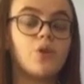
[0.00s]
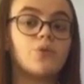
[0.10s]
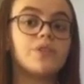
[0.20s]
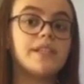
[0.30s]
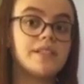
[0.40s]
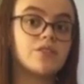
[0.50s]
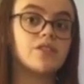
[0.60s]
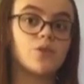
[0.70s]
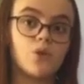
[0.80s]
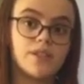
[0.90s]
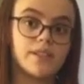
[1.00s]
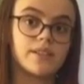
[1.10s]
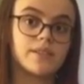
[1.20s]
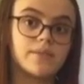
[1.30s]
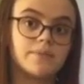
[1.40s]
of these
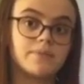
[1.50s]
resources.